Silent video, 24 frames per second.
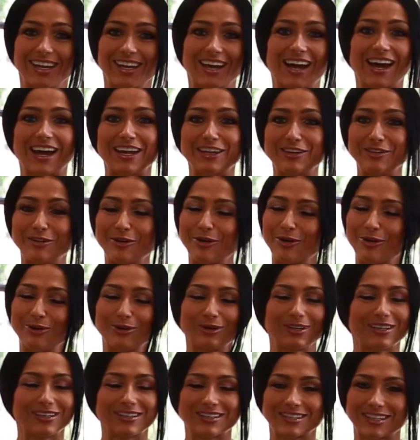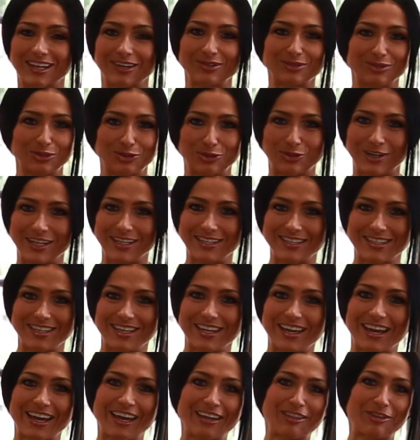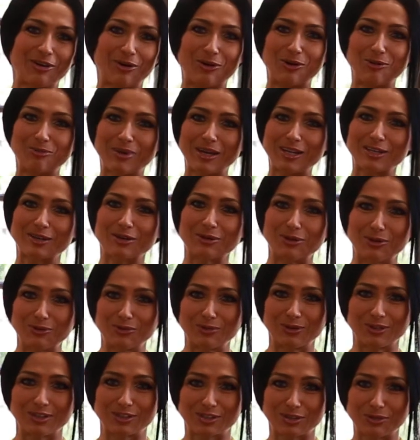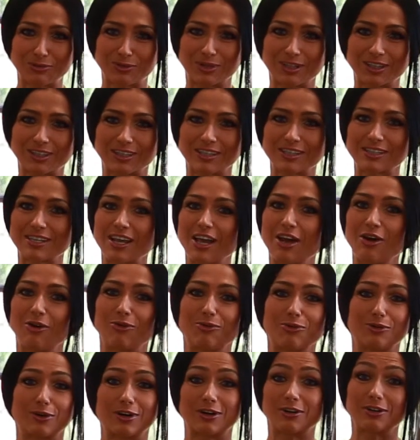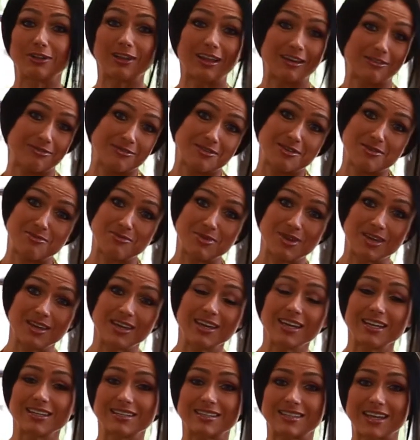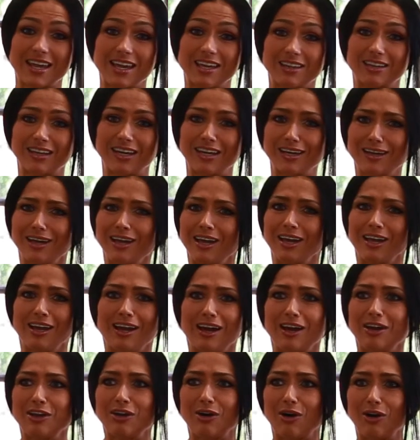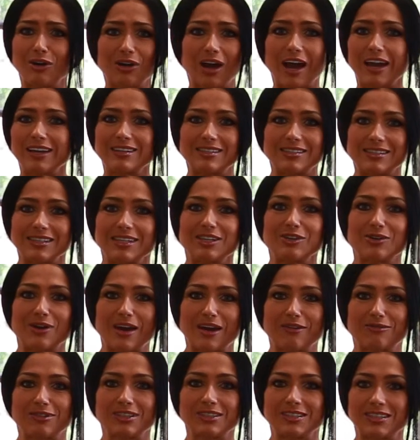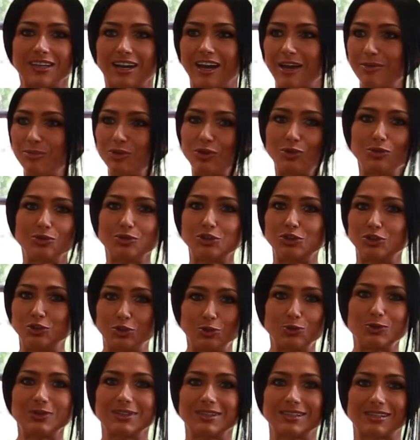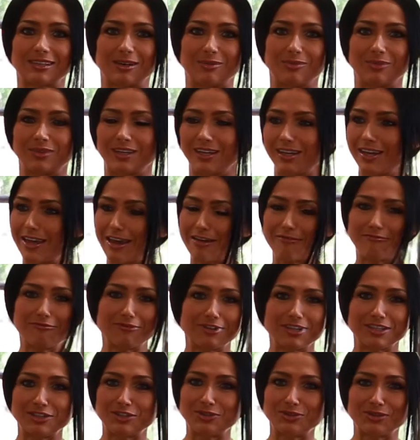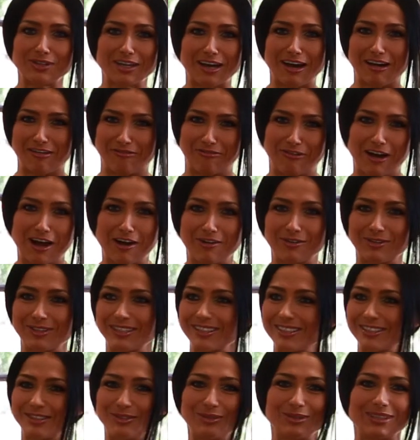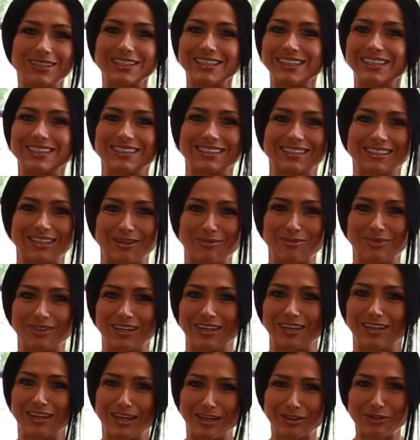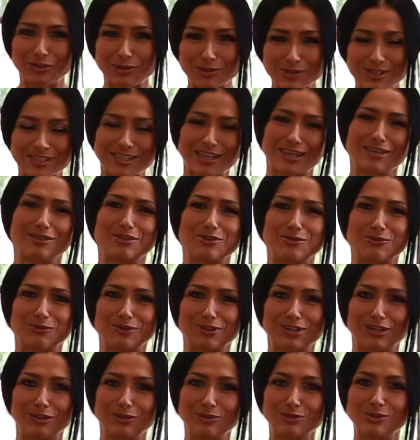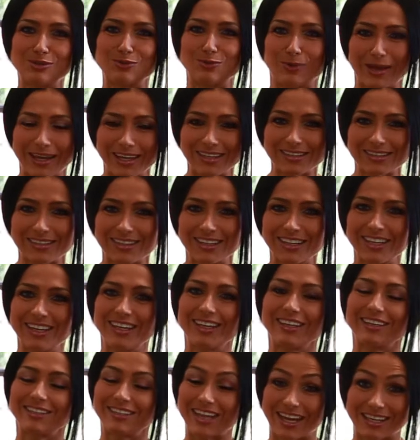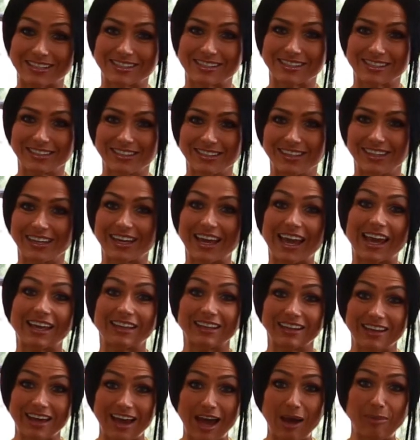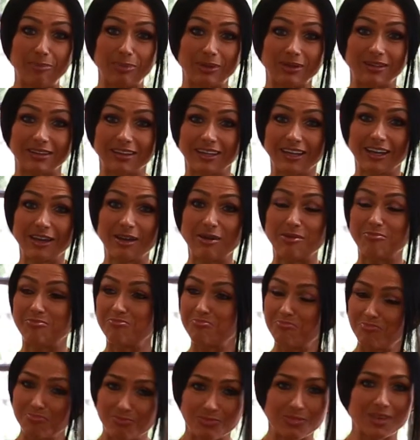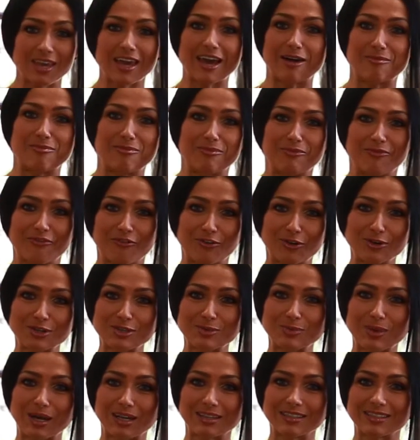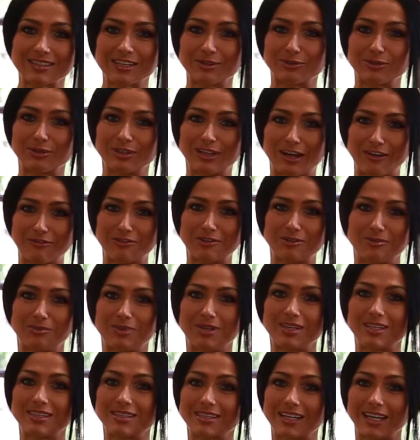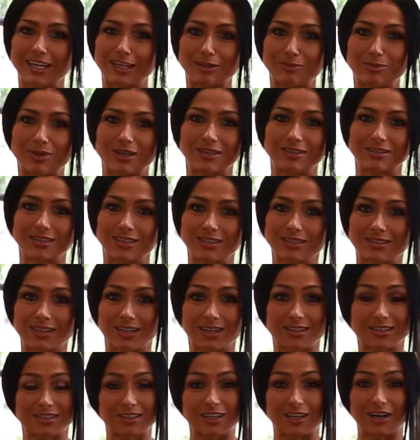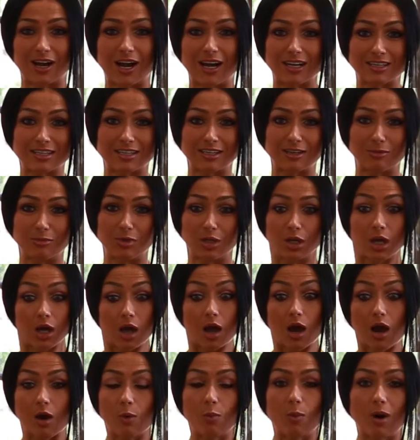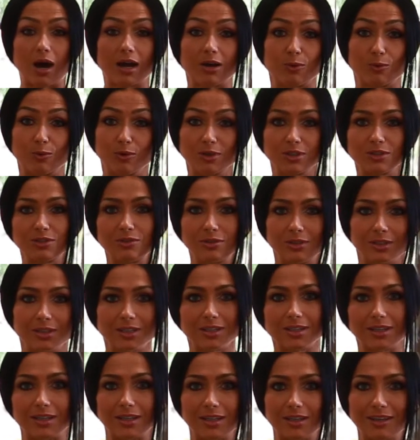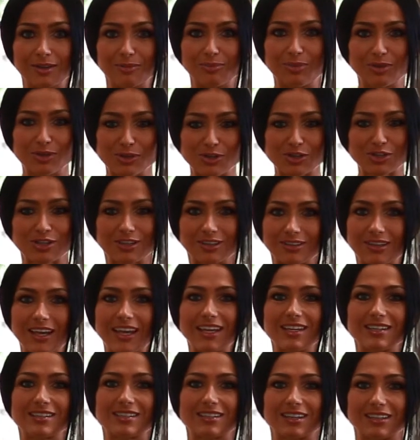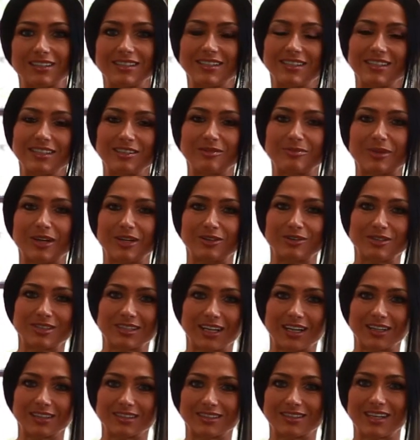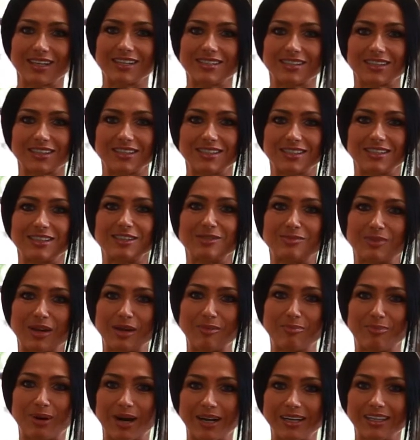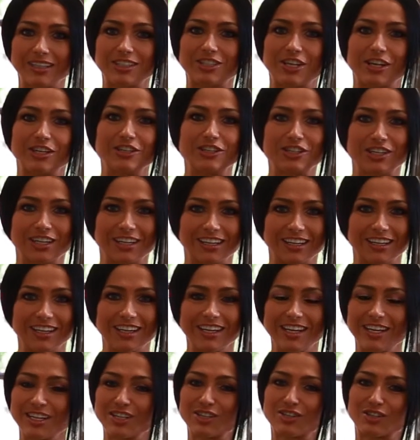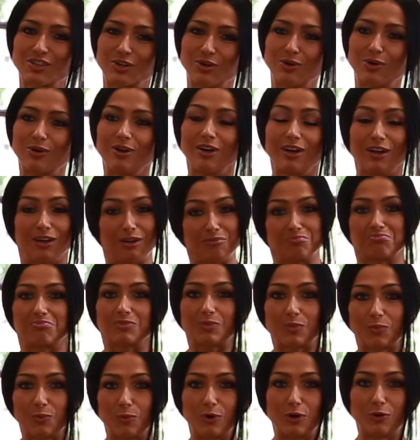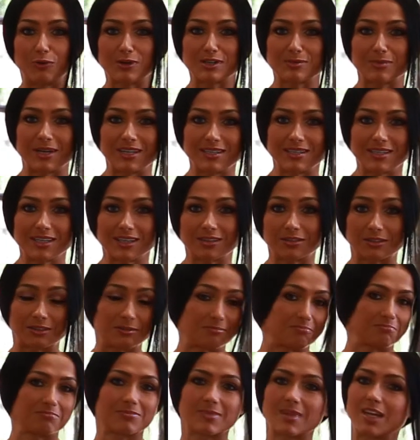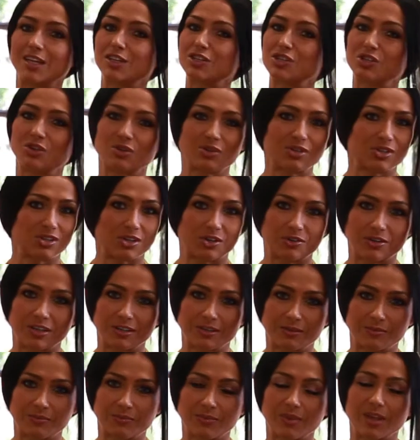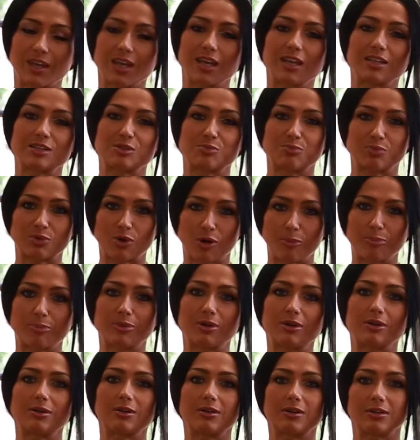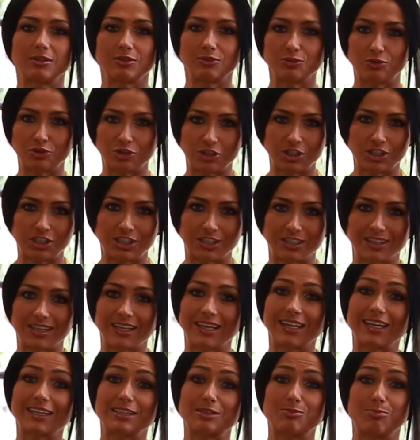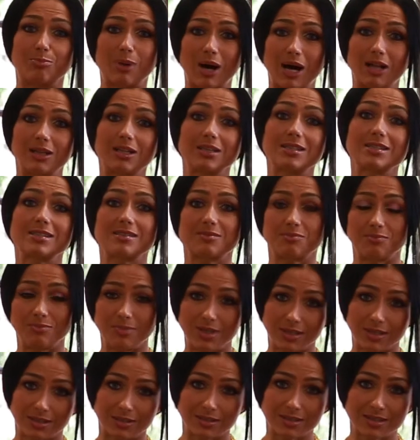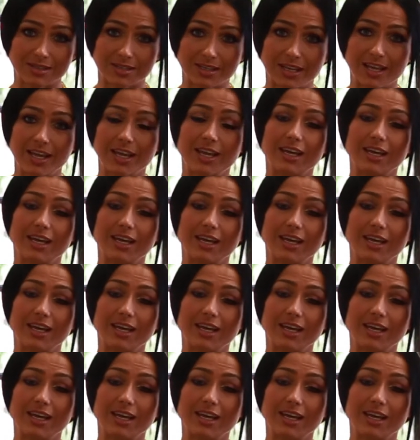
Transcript: I know it sounds crazy and all my co-workers were laughing at me saying like, I see you every time you chewing something, every two and a half hours you eating something and you saying you wanna lose weight? Yes, and it happened. Mm, yeah, first month they were laughing at me, second month they start asking me, what, what are you eating? Because they start seeing my results, they start seeing my body changing. So what was my secret? It's no secret it's proper nutrition, it's balanced meals.